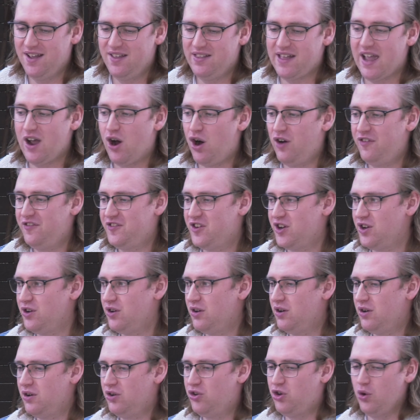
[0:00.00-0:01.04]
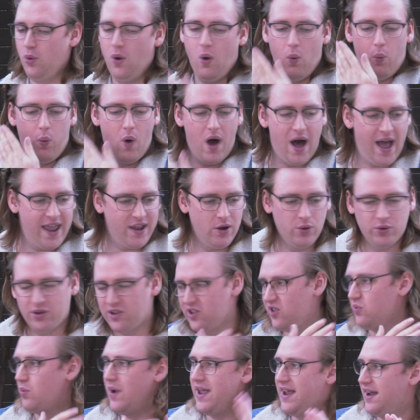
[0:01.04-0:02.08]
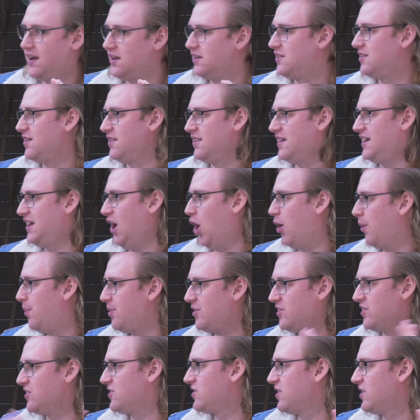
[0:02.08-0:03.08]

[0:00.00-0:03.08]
they often do a wild swing to the opposite.